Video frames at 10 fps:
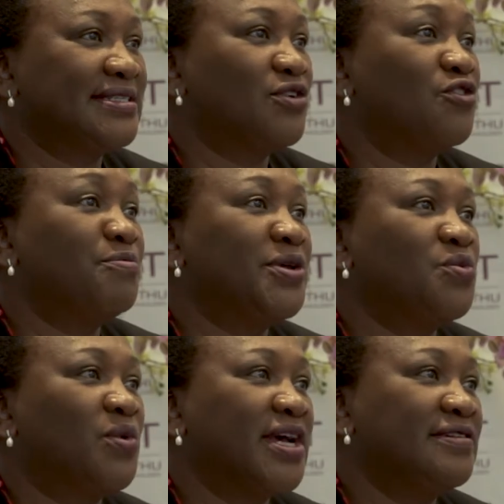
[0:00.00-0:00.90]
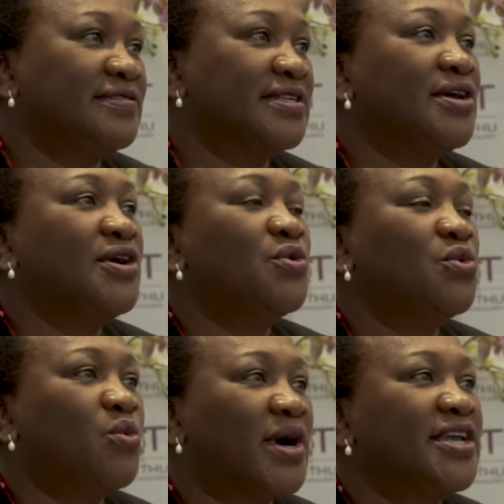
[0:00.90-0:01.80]
of midwives who
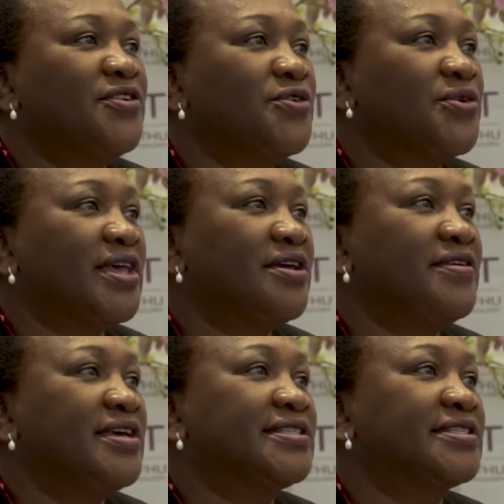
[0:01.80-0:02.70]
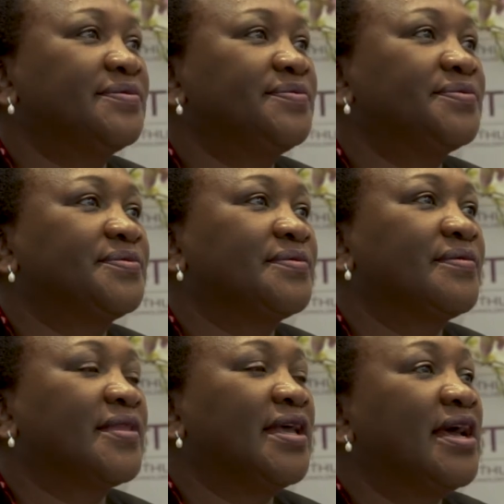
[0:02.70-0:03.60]
work in rural areas.
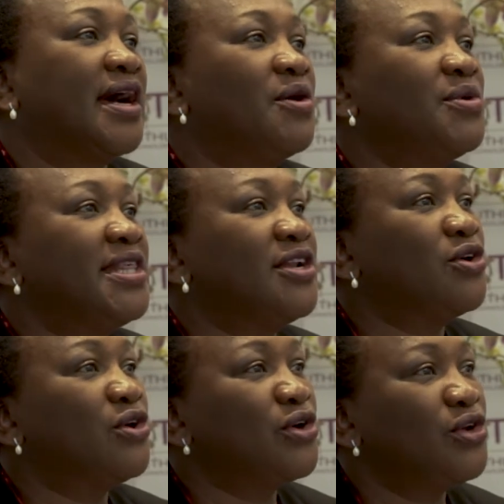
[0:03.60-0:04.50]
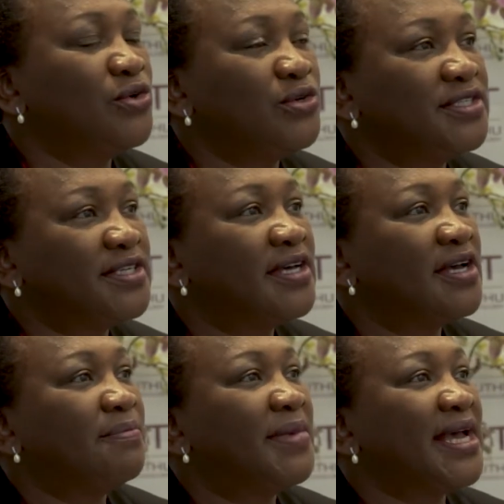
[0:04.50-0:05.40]
I will then conclude
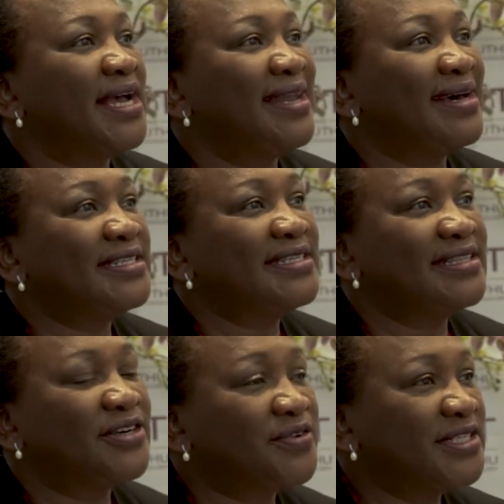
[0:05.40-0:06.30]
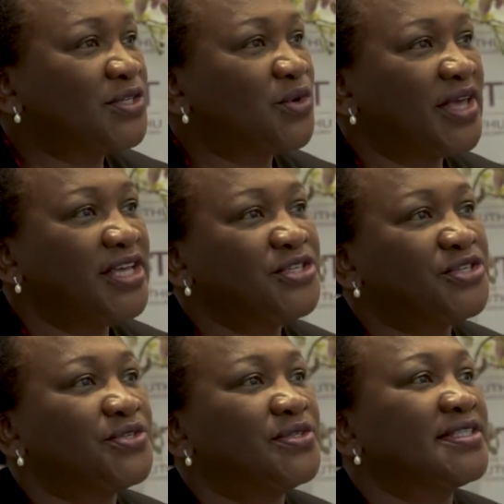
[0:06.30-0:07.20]
by highlighting the critical issues